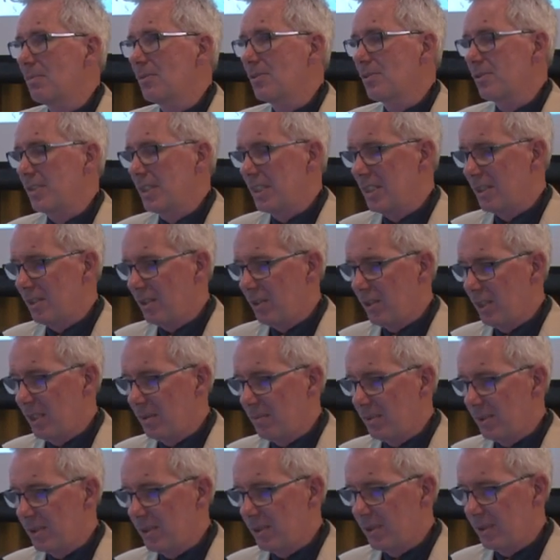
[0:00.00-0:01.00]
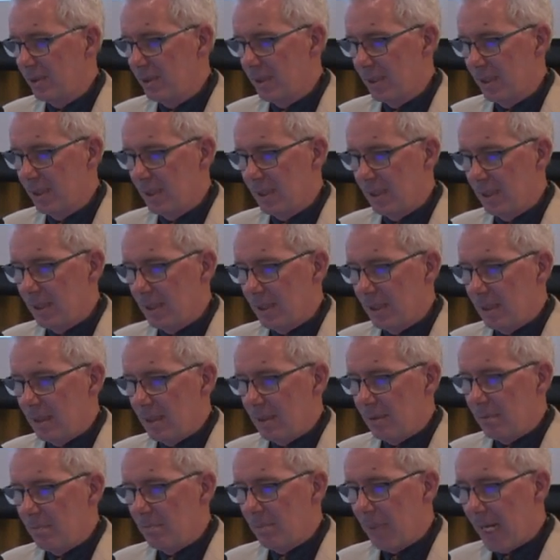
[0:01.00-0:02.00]
three times.
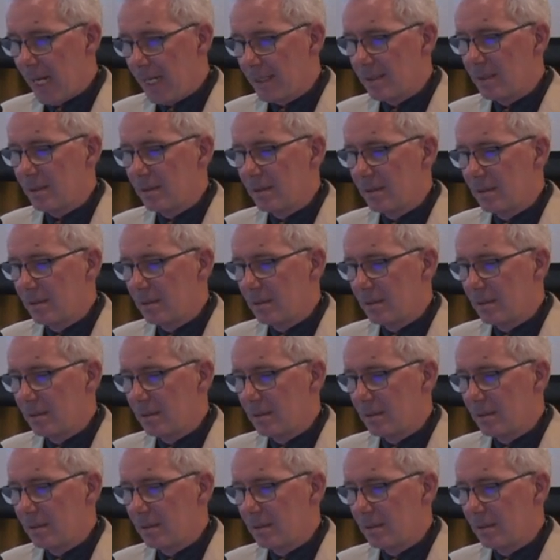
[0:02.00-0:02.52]
But